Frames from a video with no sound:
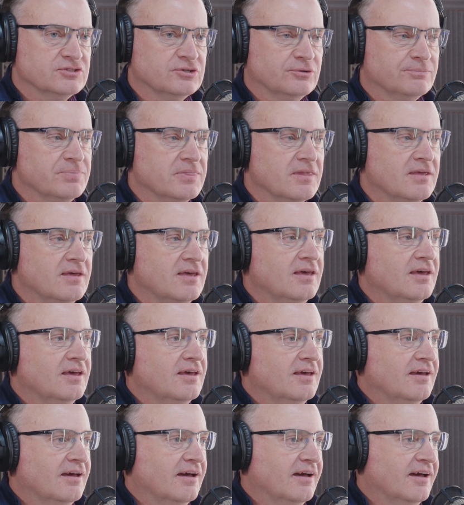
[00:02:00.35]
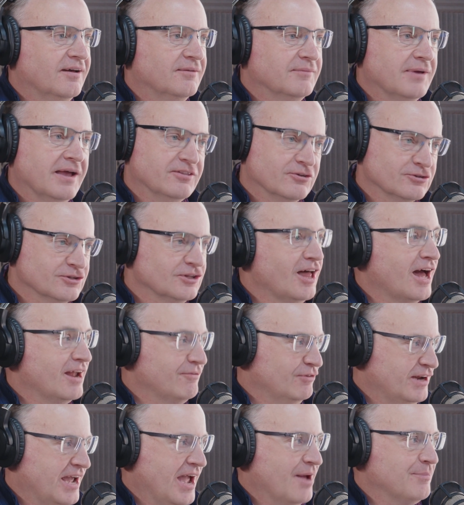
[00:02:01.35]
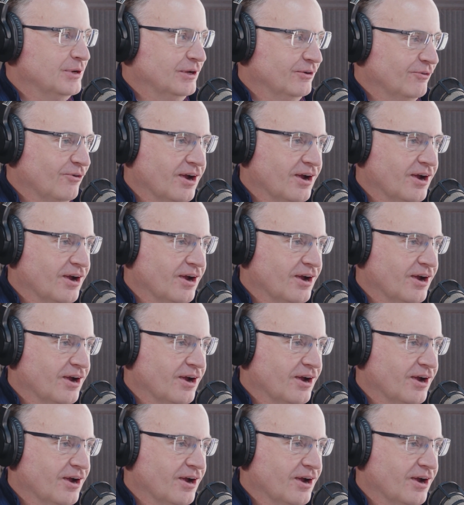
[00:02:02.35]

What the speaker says: So, and there's a lot of it happening,